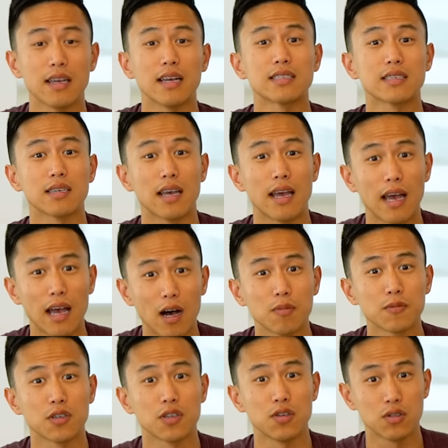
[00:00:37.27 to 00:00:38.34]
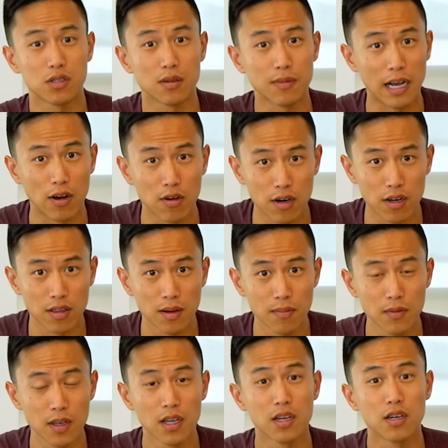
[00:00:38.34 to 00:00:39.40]
It's gonna help the YouTube
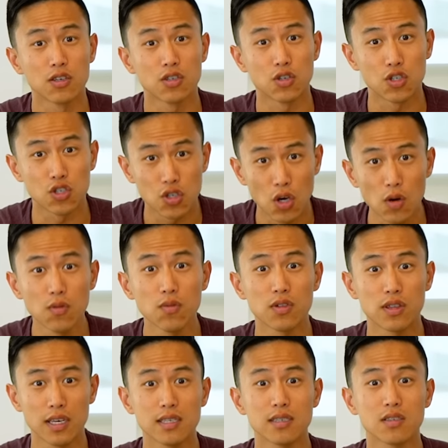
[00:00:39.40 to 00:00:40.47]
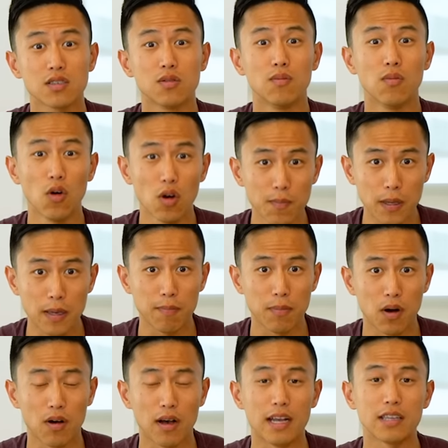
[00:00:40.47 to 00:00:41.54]
algorithm to show this to more
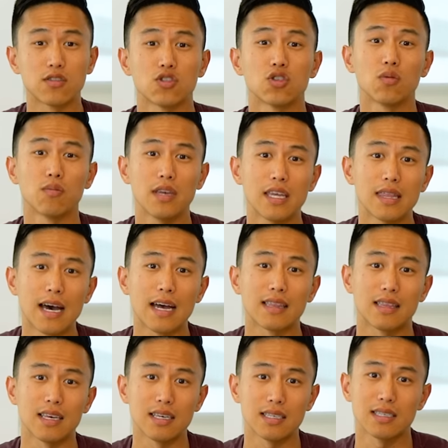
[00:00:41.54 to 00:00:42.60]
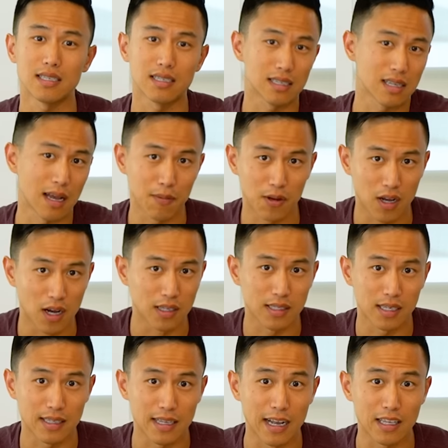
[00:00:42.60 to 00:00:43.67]
people and to show me that this is the type of
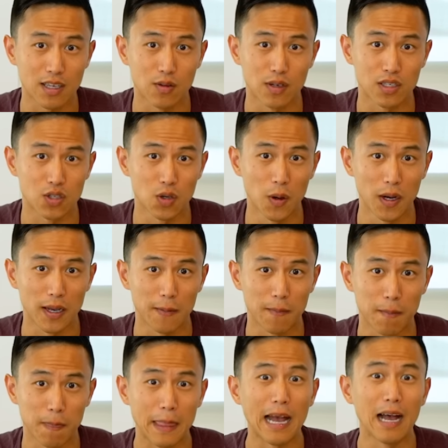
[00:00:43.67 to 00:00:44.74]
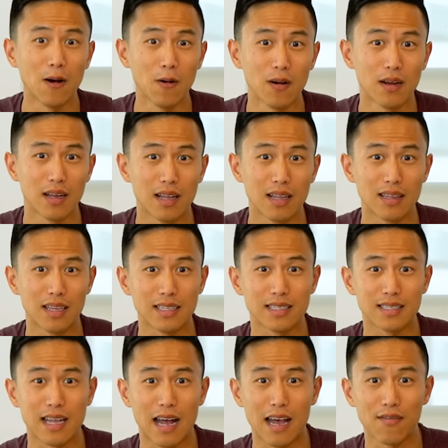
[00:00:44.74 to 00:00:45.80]
content that you enjoy. Now, let's
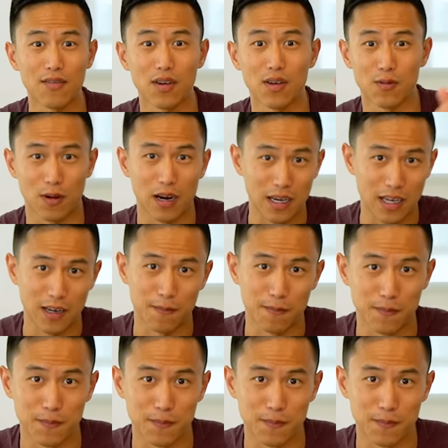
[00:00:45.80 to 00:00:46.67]
dive right in.